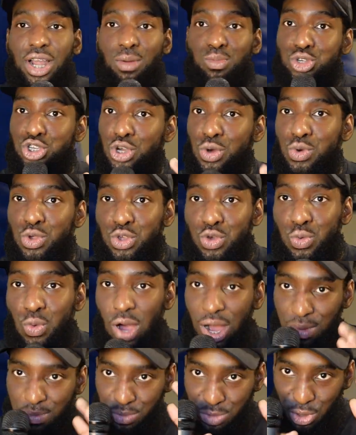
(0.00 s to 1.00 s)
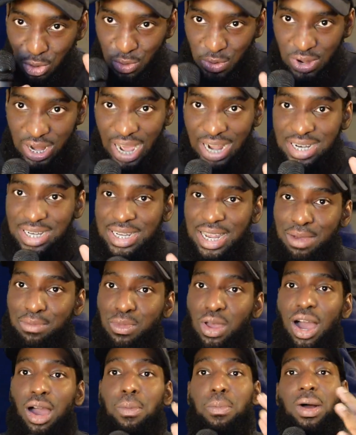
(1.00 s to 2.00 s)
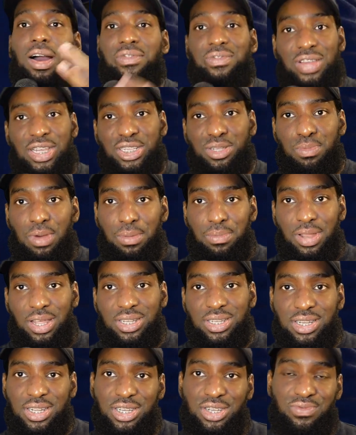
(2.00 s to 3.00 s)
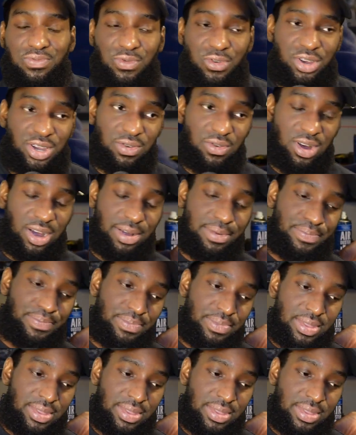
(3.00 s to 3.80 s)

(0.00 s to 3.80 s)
I'm showing you what I'm doing at the same time by fixing my PlayStation 3, right?